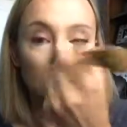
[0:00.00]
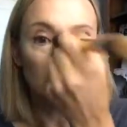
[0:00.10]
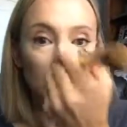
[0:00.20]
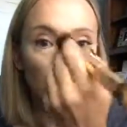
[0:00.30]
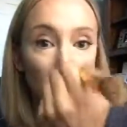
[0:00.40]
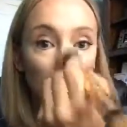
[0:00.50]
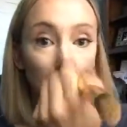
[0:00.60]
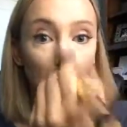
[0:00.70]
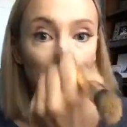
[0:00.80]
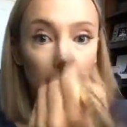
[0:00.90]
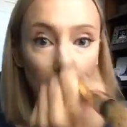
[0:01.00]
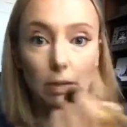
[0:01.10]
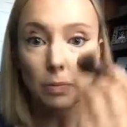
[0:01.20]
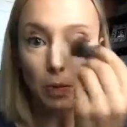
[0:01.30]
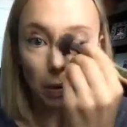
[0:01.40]
just so that you've got a
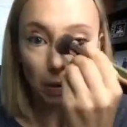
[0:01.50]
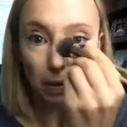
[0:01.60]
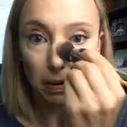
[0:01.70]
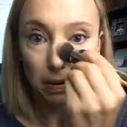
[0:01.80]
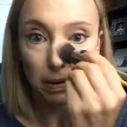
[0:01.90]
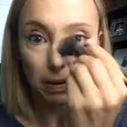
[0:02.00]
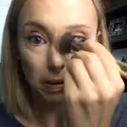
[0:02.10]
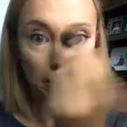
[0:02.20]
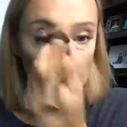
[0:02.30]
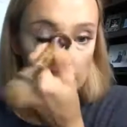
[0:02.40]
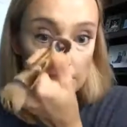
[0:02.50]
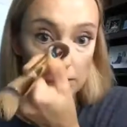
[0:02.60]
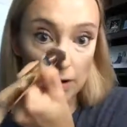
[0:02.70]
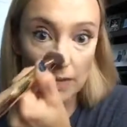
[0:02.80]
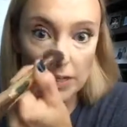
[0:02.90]
little more,
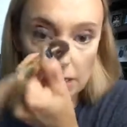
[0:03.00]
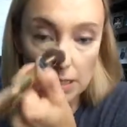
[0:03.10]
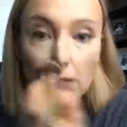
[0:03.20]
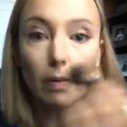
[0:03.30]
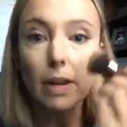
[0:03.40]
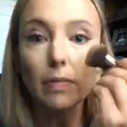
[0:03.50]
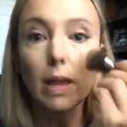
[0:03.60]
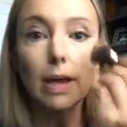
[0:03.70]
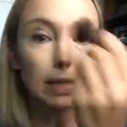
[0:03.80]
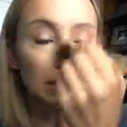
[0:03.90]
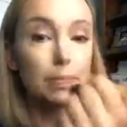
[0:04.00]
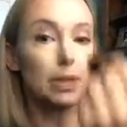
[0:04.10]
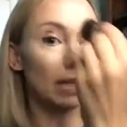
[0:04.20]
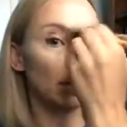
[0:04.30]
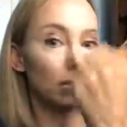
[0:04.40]
so obviously you don't have lines,
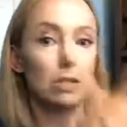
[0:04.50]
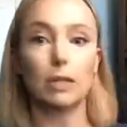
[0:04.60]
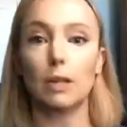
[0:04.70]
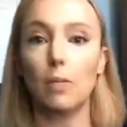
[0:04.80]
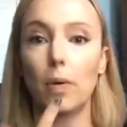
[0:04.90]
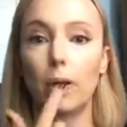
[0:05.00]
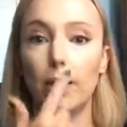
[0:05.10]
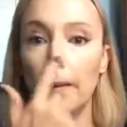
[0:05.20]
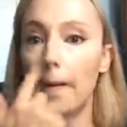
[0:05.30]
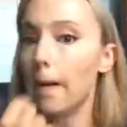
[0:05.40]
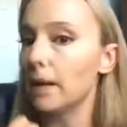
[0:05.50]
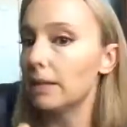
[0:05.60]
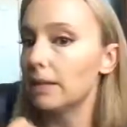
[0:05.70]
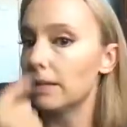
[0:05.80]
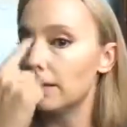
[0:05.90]
but then there's a little more
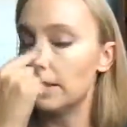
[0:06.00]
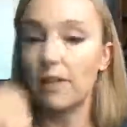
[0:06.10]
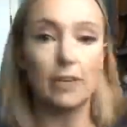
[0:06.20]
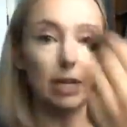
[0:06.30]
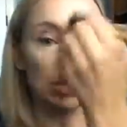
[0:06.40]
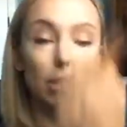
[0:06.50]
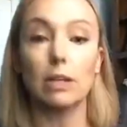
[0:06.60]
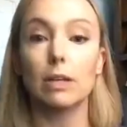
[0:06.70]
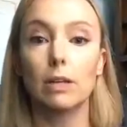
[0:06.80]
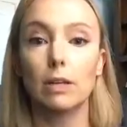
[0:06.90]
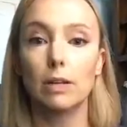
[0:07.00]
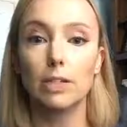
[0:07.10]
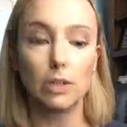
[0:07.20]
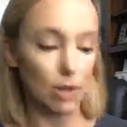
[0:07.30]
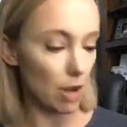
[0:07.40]
definition
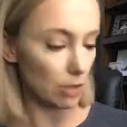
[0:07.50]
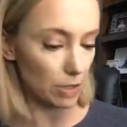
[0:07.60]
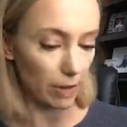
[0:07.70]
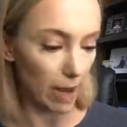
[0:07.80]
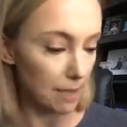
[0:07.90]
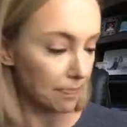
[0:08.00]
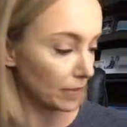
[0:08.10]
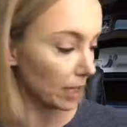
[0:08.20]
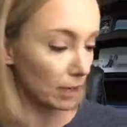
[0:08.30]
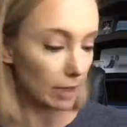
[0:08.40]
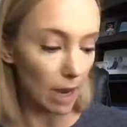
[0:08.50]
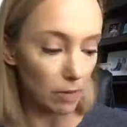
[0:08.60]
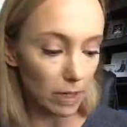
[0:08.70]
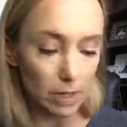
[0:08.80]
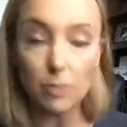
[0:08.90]
to the nose, okay? Now
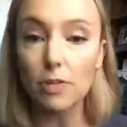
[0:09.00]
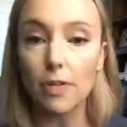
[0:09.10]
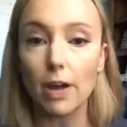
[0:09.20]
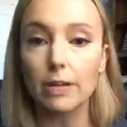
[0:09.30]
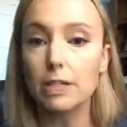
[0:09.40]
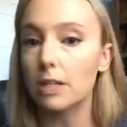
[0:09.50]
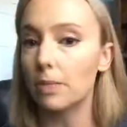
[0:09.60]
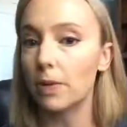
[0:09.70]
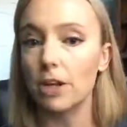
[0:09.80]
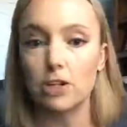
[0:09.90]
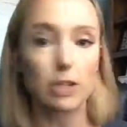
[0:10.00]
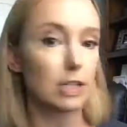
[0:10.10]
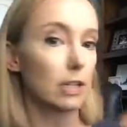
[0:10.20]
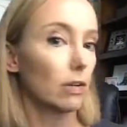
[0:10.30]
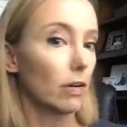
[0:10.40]
we're gonna move on to the blush,
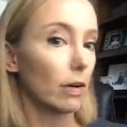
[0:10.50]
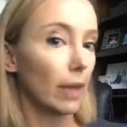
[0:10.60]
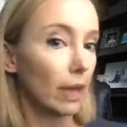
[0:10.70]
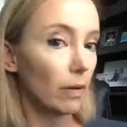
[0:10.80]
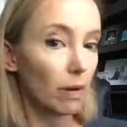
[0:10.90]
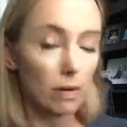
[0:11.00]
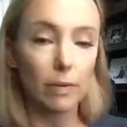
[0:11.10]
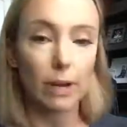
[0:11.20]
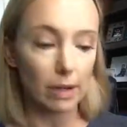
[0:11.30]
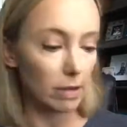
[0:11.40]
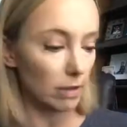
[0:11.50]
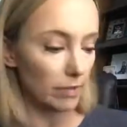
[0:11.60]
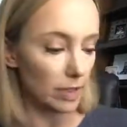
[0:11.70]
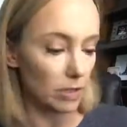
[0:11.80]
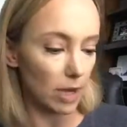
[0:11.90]
because you're going like, oh, why are you
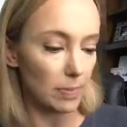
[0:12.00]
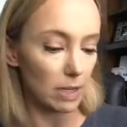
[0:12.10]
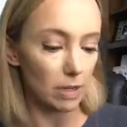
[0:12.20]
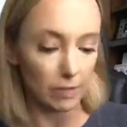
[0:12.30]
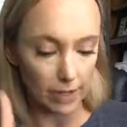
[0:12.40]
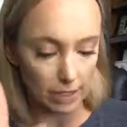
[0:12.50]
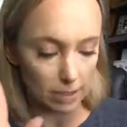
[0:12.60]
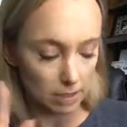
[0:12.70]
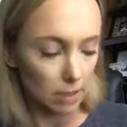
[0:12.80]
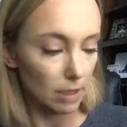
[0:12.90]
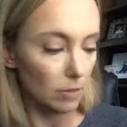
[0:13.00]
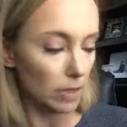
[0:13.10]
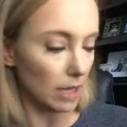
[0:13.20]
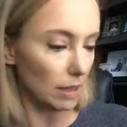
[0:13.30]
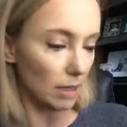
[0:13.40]
leaving stripes on your face?
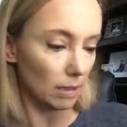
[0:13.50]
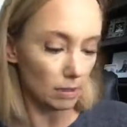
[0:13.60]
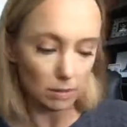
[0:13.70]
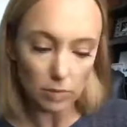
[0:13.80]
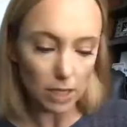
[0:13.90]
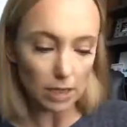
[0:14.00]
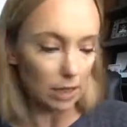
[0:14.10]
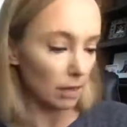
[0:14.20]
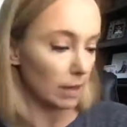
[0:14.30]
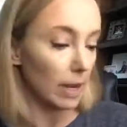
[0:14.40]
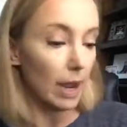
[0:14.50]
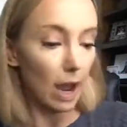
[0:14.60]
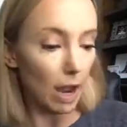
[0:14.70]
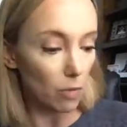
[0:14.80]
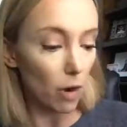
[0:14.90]
We'll get there, we'll get there.
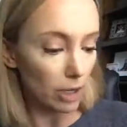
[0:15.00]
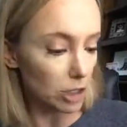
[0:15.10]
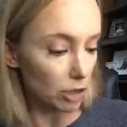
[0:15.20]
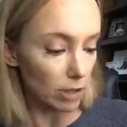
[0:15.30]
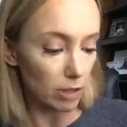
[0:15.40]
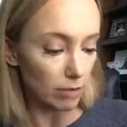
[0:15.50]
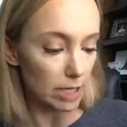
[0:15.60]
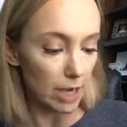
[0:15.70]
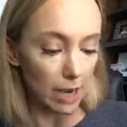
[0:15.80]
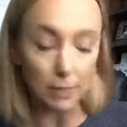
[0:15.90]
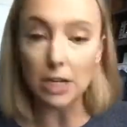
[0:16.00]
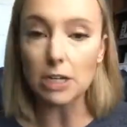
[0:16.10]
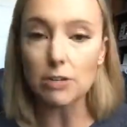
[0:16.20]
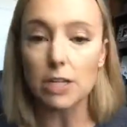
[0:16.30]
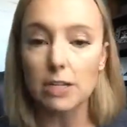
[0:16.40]
I wanna show you though today, I'm gonna
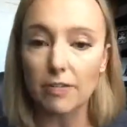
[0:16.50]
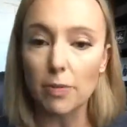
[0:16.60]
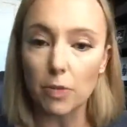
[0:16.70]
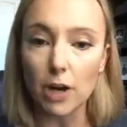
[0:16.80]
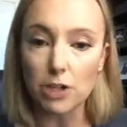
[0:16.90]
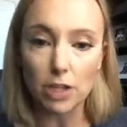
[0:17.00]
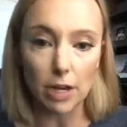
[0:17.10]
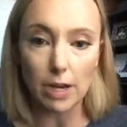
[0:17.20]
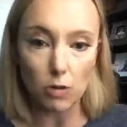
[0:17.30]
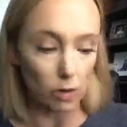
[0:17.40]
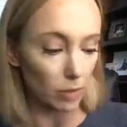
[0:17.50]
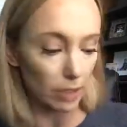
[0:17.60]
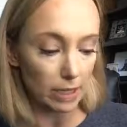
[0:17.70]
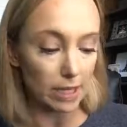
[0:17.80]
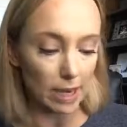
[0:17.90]
use a different brush than I
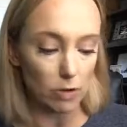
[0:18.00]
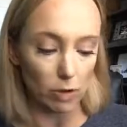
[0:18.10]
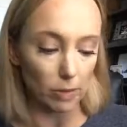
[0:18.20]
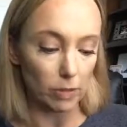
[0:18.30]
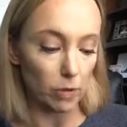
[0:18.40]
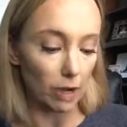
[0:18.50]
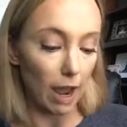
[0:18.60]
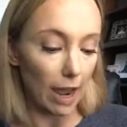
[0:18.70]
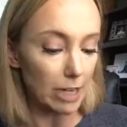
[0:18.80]
normally would.